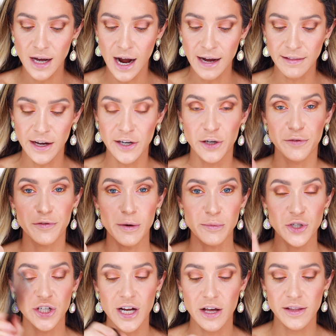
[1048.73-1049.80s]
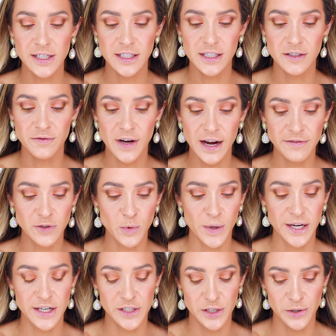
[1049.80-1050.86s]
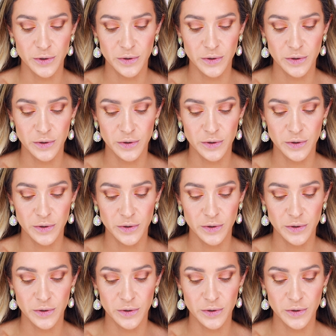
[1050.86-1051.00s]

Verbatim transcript: eyeliner from Chanel. This is 522.